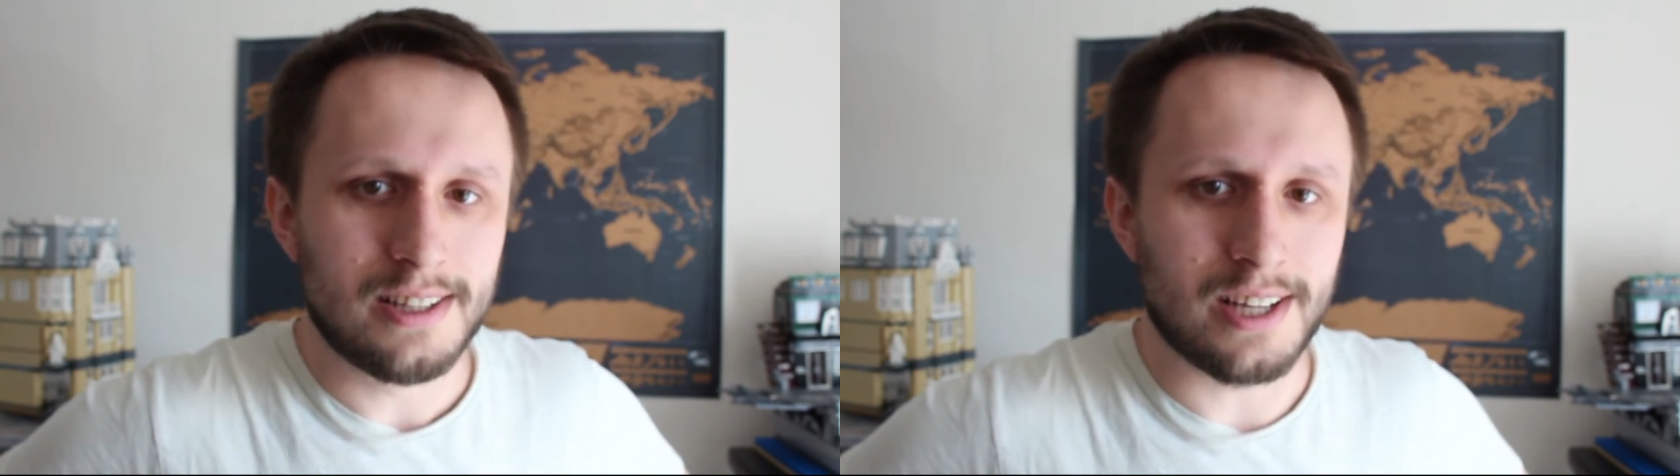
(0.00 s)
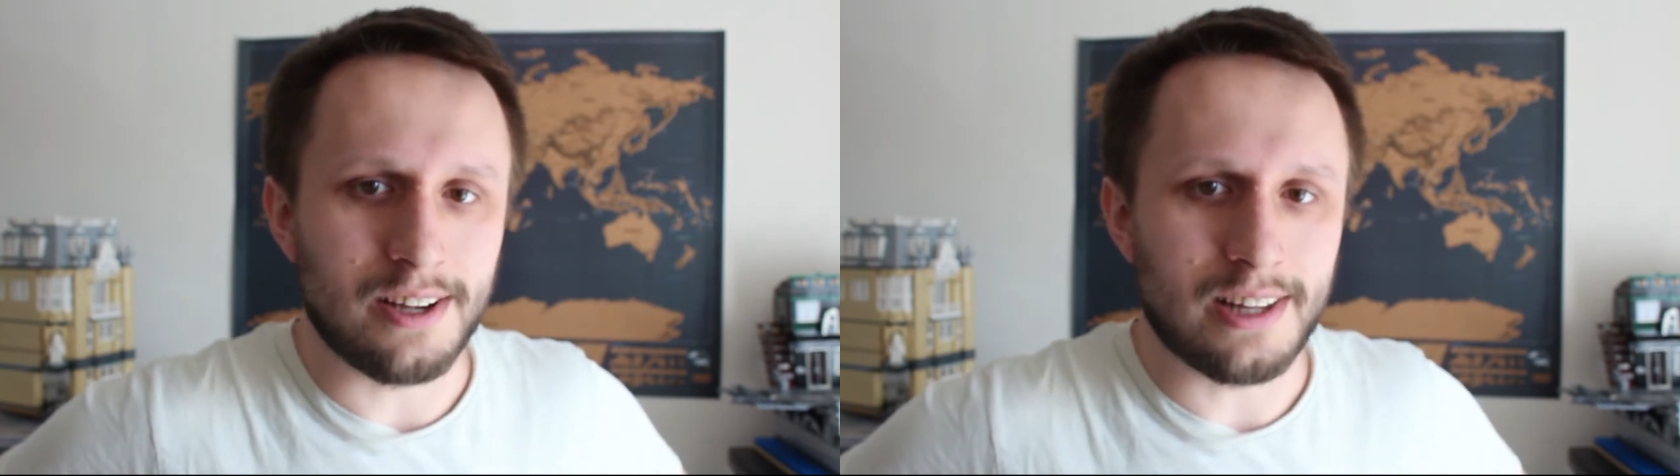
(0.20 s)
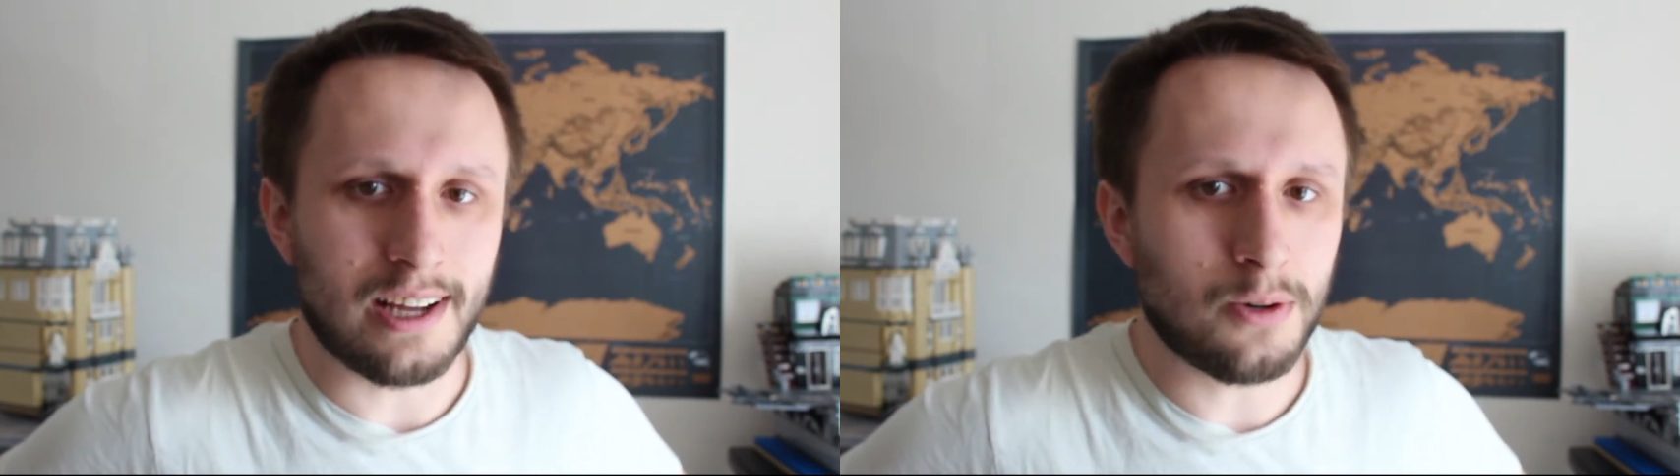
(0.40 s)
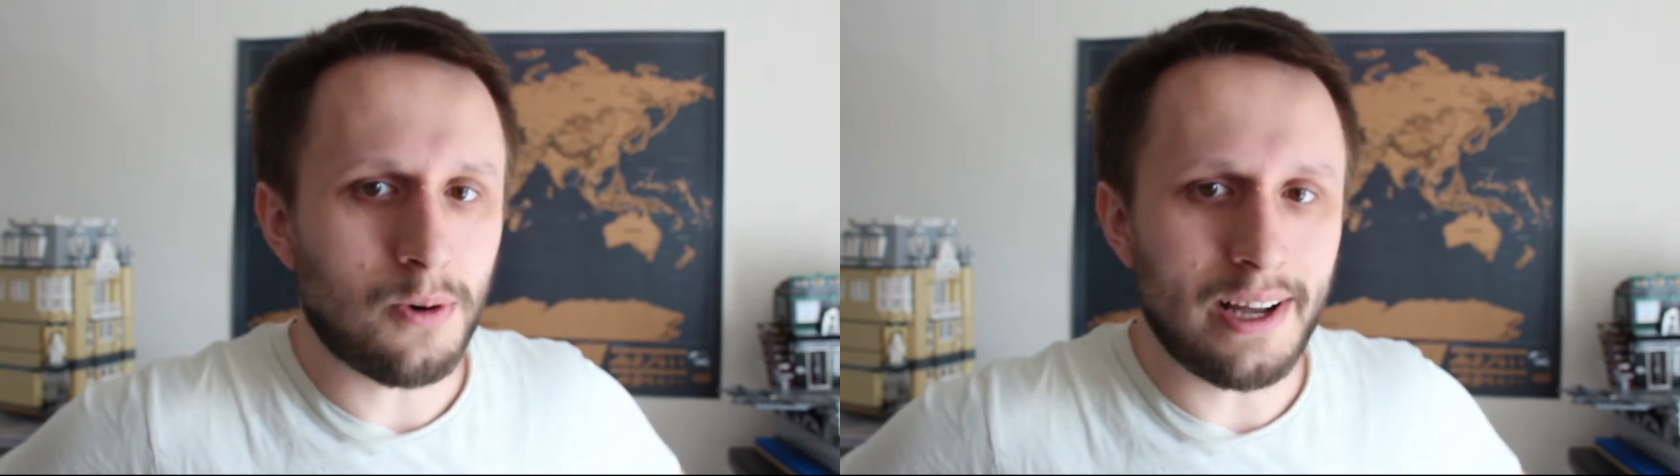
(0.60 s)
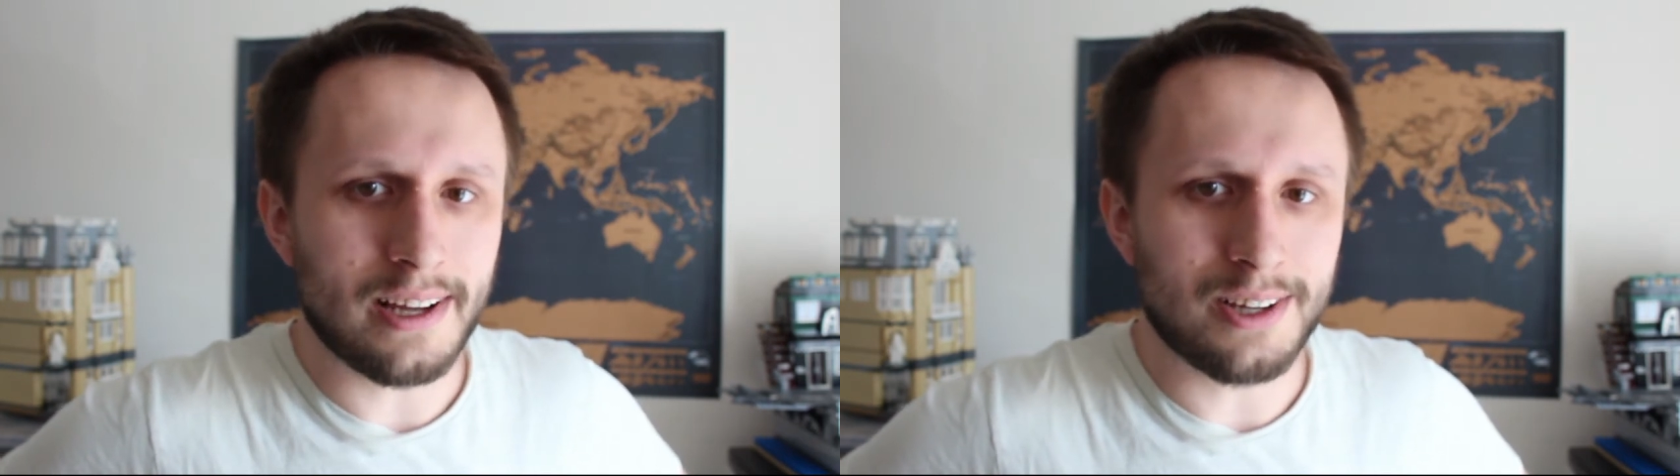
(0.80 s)
So they're
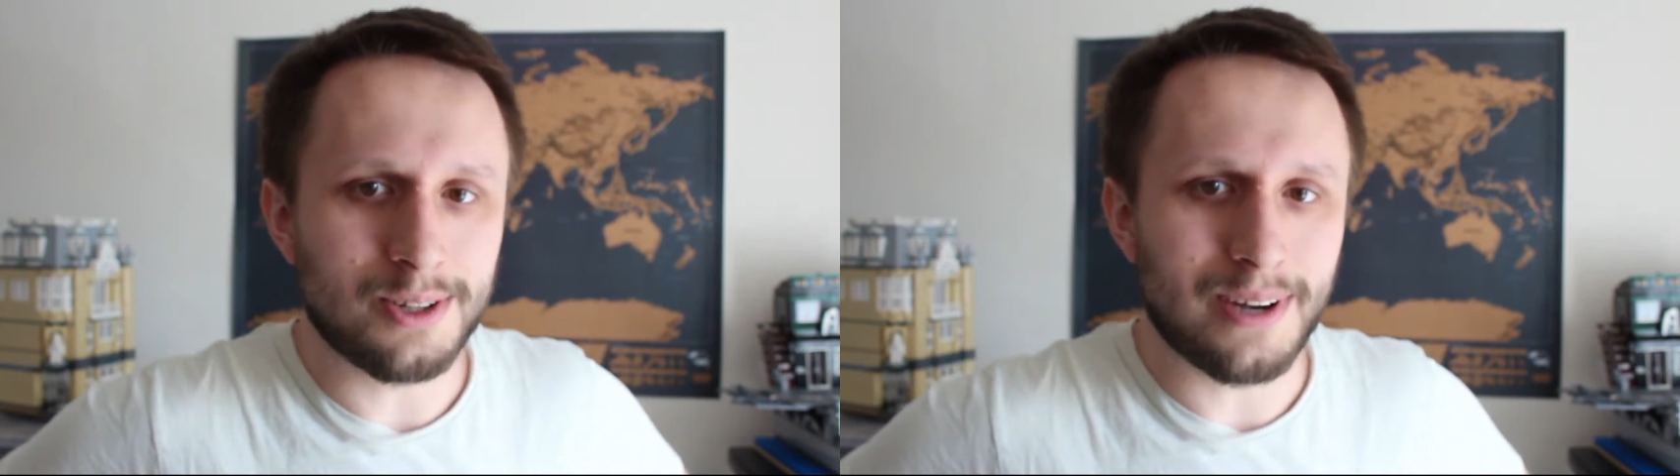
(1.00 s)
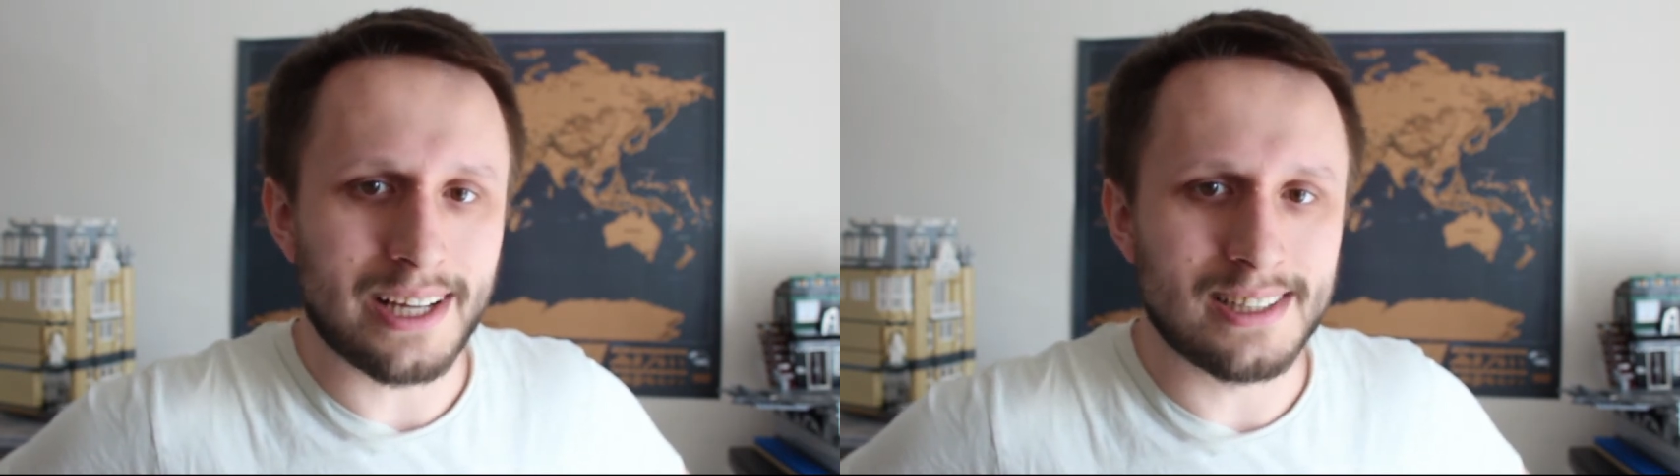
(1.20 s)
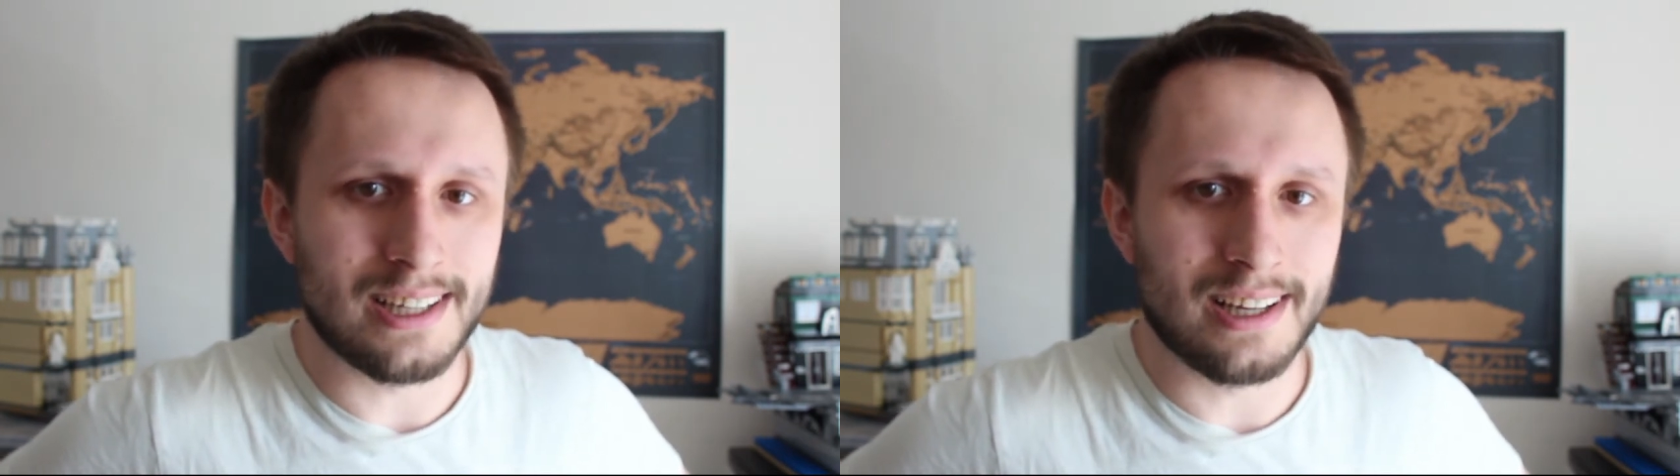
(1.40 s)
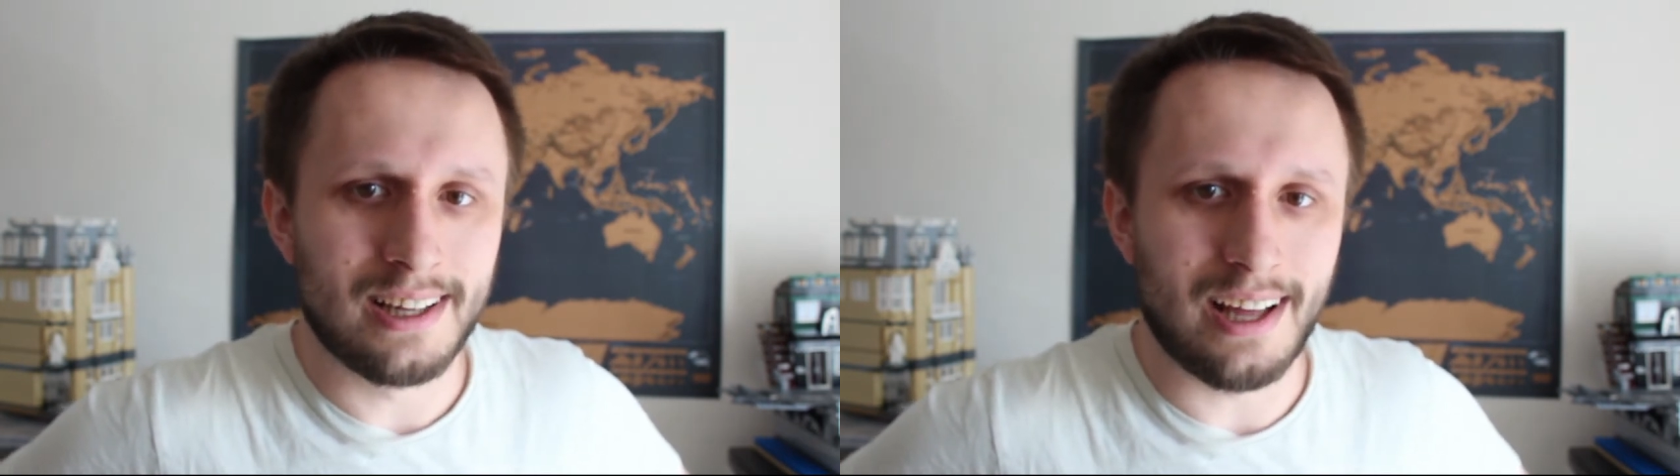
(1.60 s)
quite a good way to